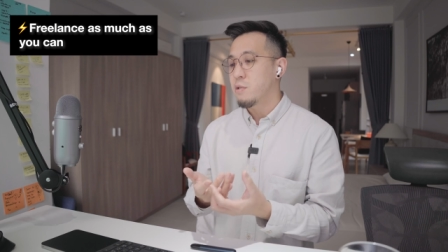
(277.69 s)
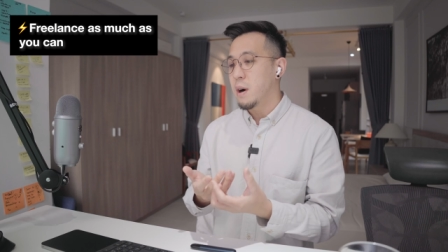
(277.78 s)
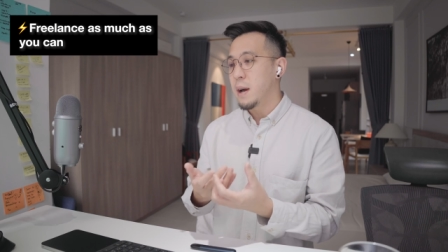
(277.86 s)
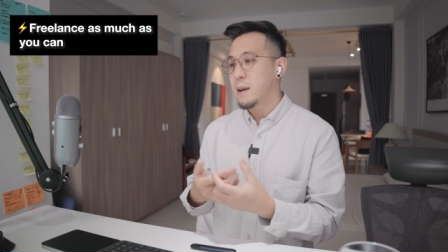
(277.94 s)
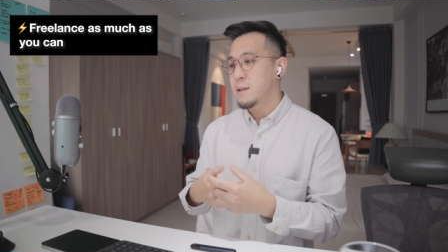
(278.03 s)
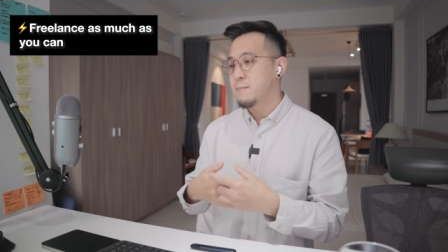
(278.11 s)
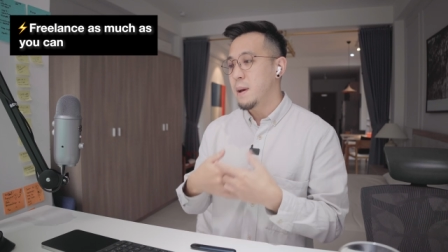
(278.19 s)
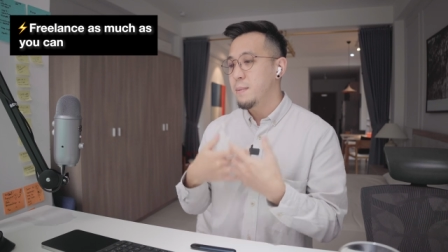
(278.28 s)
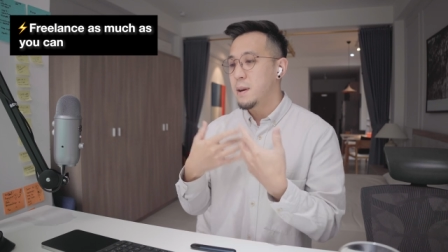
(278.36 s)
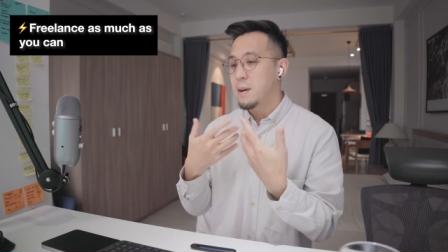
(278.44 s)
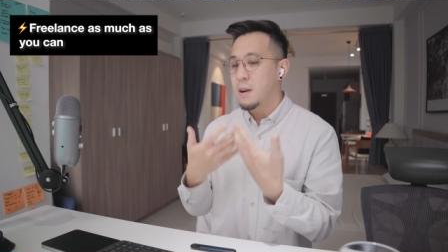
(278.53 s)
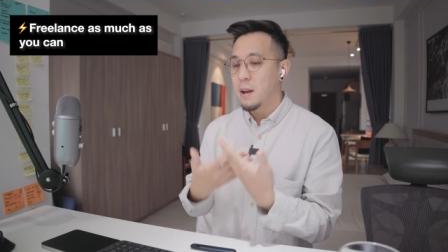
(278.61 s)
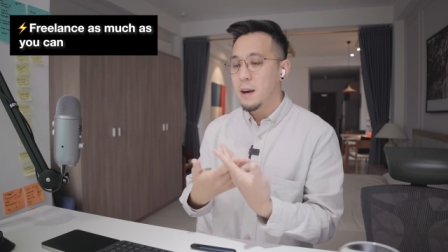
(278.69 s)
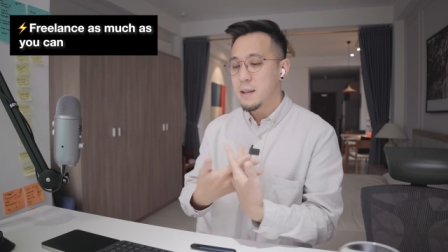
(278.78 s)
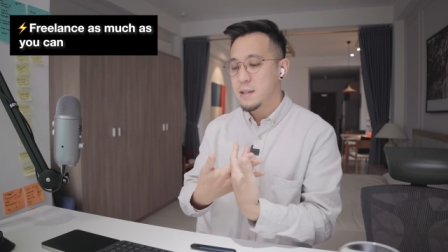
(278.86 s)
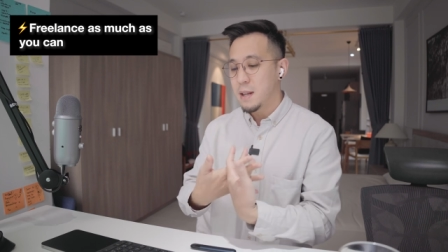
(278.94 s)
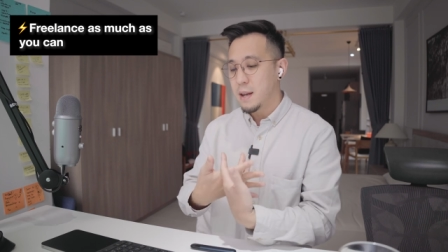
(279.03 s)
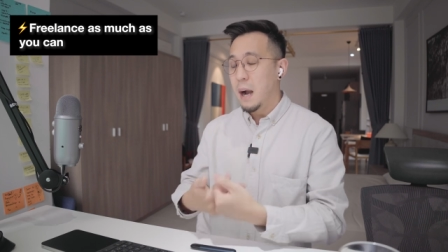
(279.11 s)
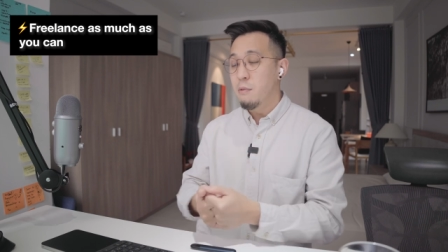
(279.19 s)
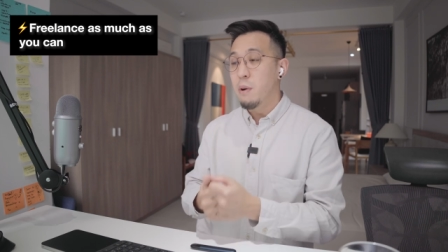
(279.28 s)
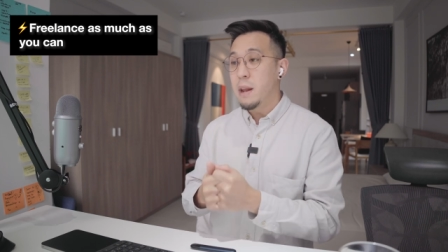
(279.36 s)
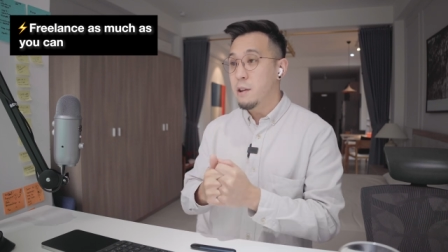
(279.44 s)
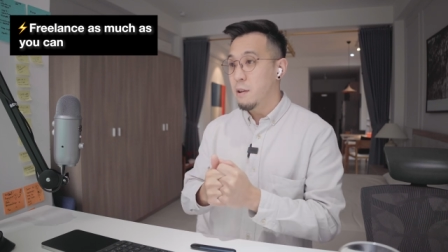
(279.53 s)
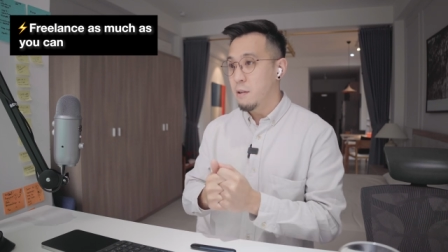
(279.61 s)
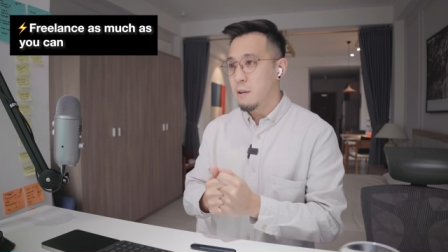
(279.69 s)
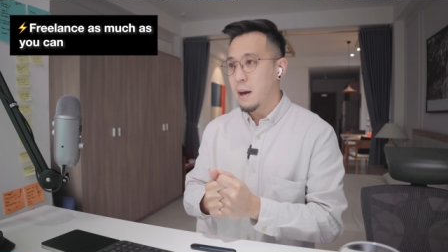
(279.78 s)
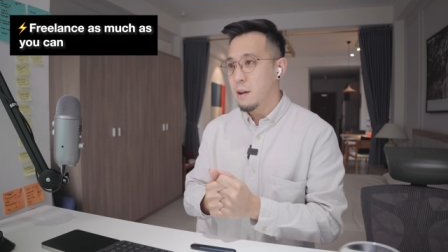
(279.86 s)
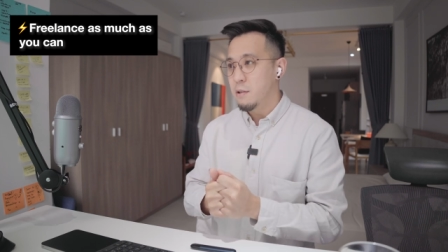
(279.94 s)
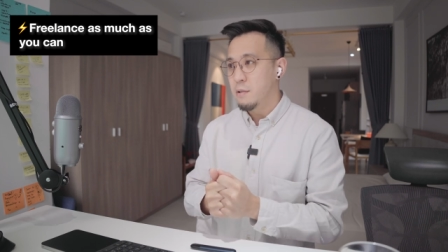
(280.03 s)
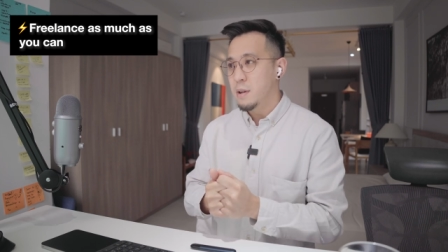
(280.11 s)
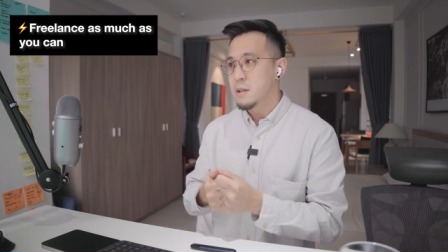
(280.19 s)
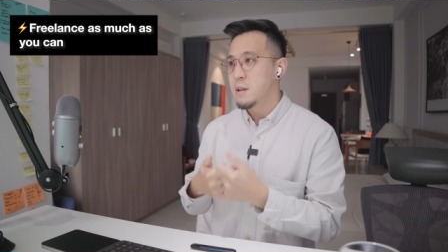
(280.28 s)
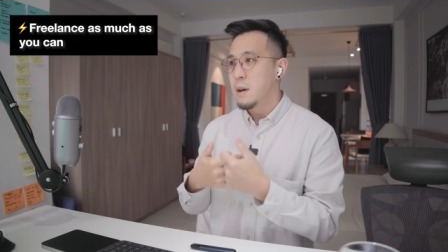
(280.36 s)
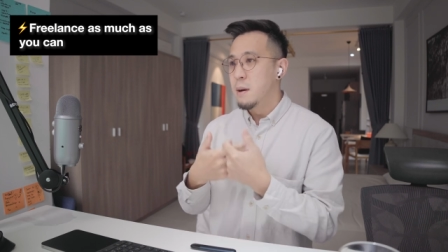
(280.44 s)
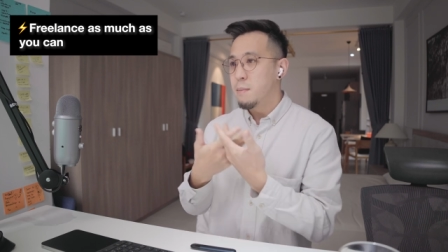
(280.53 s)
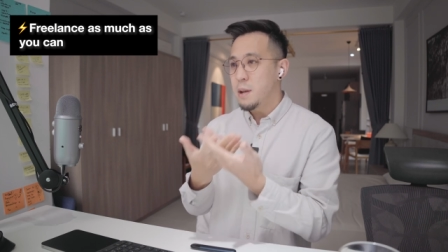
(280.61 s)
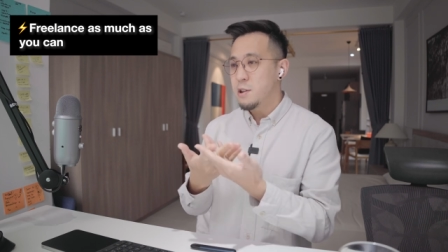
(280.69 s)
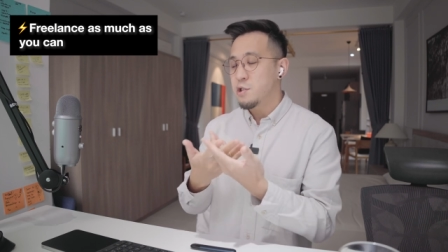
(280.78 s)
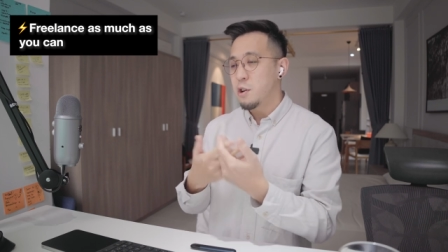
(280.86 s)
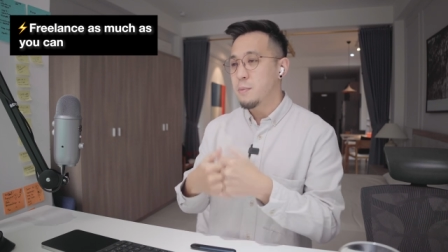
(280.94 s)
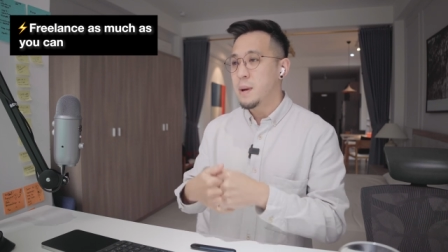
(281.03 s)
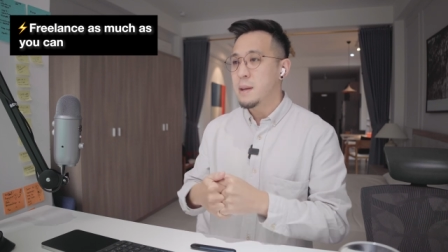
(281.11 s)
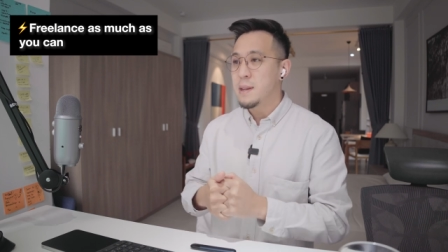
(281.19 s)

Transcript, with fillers: try, because maybe a client's like, I really don't know how to do this, please show me.